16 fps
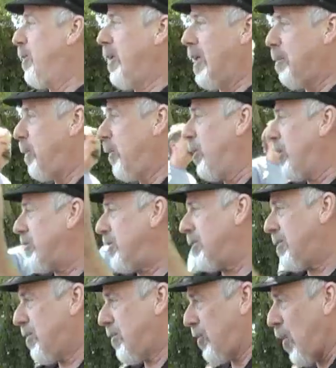and the computer
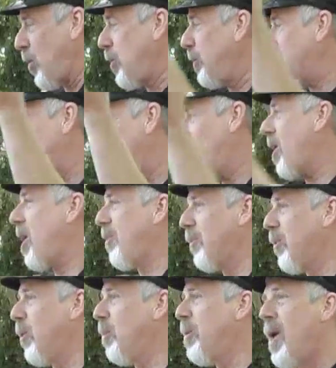doesn't show you what's going on in
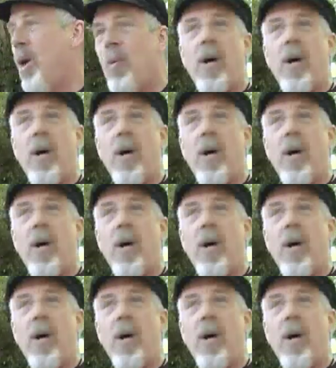the room,